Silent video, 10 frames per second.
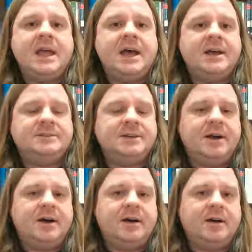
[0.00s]
at
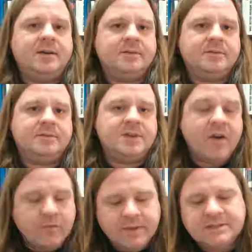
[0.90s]

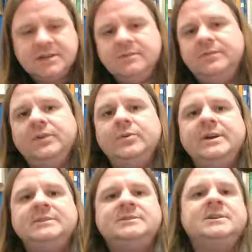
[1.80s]
government
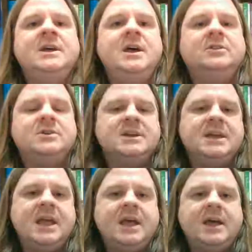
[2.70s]
influence,
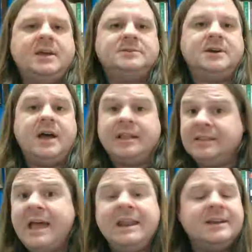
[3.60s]
looking at
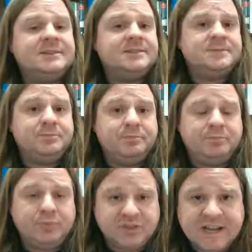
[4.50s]
athletics,
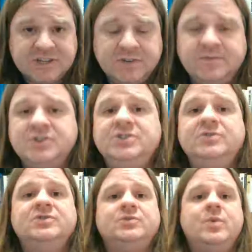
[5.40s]
protection for
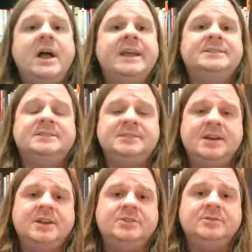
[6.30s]
students' rights,
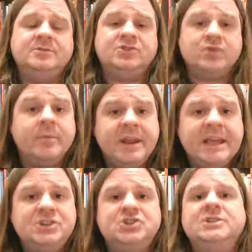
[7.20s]

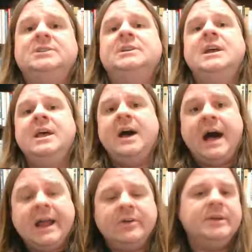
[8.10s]
discrimination,
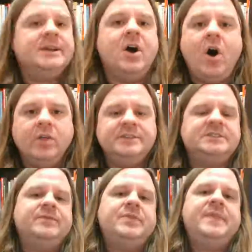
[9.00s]
hiring, all these
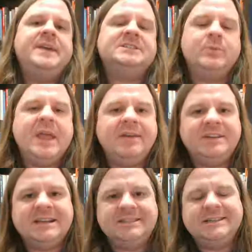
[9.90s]
different things. And we have
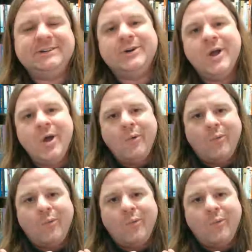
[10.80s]
to consider,